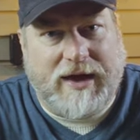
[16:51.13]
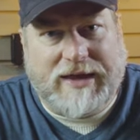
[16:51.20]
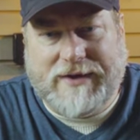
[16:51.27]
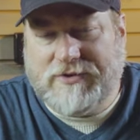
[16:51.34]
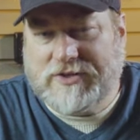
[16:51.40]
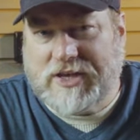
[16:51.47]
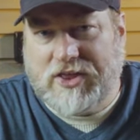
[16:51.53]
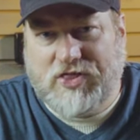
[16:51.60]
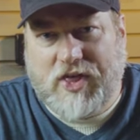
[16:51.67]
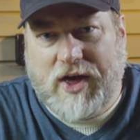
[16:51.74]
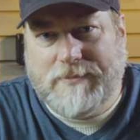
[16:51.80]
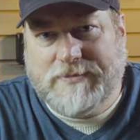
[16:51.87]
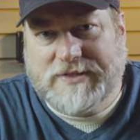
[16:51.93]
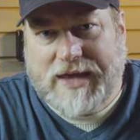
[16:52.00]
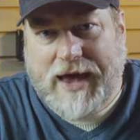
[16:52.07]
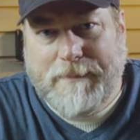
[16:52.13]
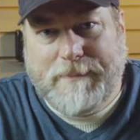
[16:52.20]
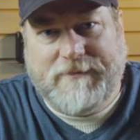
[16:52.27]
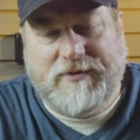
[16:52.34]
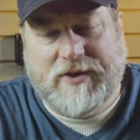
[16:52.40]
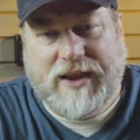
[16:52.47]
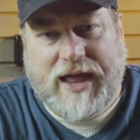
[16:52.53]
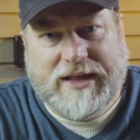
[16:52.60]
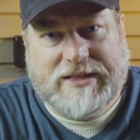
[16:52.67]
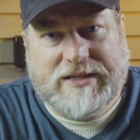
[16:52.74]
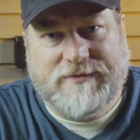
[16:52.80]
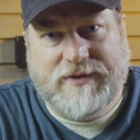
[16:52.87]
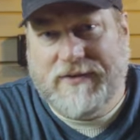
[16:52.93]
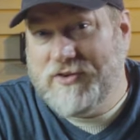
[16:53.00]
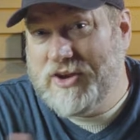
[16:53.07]
Give us a thumbs up if you like
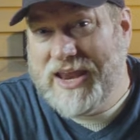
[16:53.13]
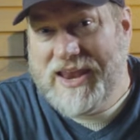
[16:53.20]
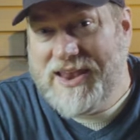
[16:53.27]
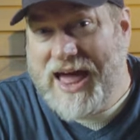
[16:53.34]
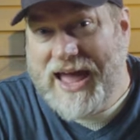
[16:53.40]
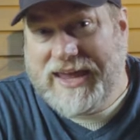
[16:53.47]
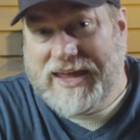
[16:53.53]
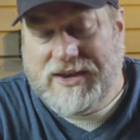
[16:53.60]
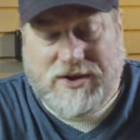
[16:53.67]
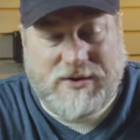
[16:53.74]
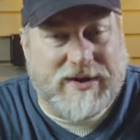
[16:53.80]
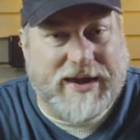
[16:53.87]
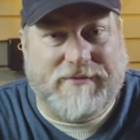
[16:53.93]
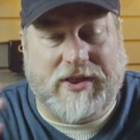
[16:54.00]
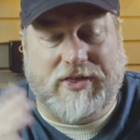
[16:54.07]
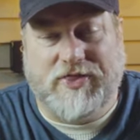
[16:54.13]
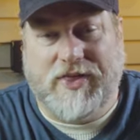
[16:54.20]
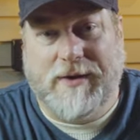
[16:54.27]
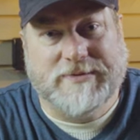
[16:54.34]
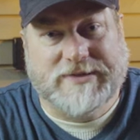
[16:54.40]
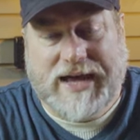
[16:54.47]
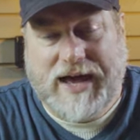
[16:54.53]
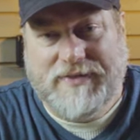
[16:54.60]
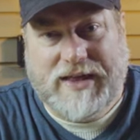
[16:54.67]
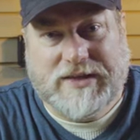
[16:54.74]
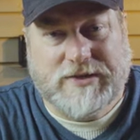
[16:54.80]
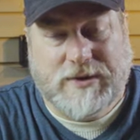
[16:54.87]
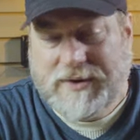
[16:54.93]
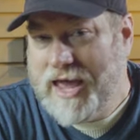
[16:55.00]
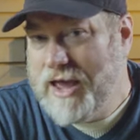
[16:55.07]
this video. If you didn't like it, you can give it a thumbs down.
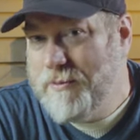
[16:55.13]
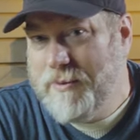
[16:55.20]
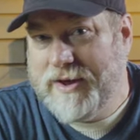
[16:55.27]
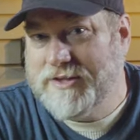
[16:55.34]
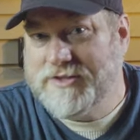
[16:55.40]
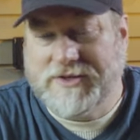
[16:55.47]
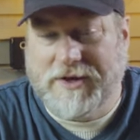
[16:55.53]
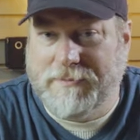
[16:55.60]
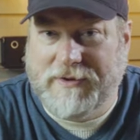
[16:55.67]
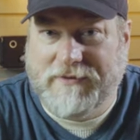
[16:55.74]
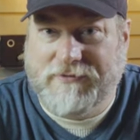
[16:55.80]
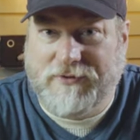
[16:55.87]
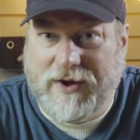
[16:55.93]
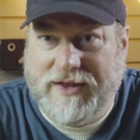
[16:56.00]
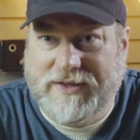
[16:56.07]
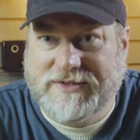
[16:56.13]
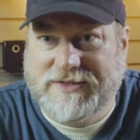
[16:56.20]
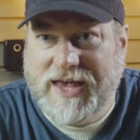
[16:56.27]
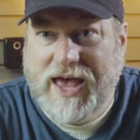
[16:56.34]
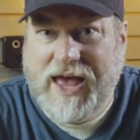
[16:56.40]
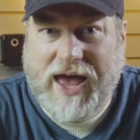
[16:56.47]
That's okay. We can still be friends.